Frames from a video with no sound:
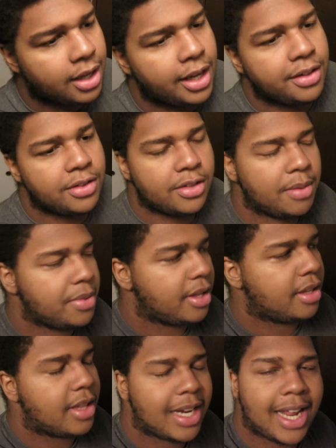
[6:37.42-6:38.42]
And
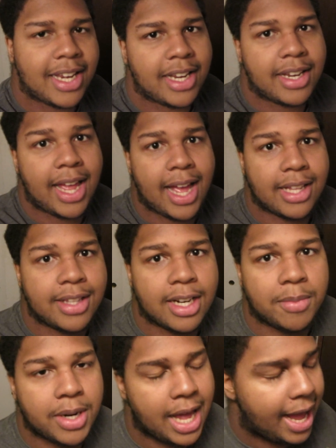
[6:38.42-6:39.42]
something that I didn't add that
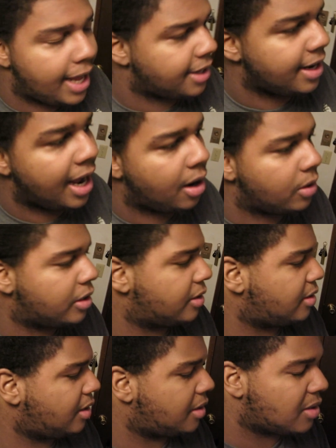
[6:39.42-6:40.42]
I'm gonna add now
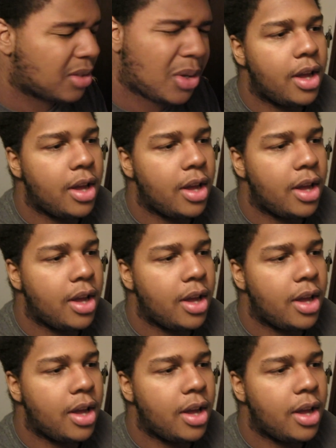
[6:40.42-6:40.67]
is